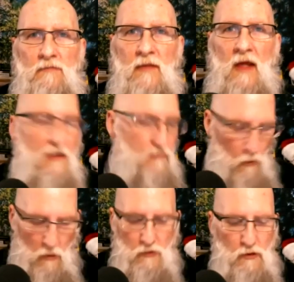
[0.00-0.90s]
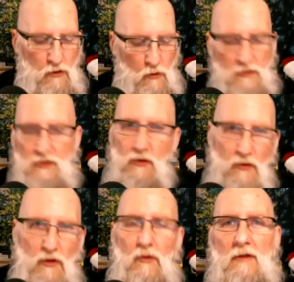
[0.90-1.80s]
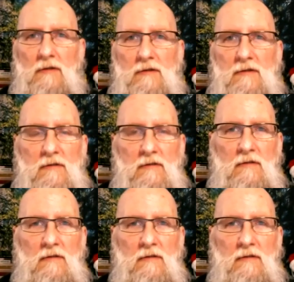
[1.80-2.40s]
And if you want to do new ones, do new ones.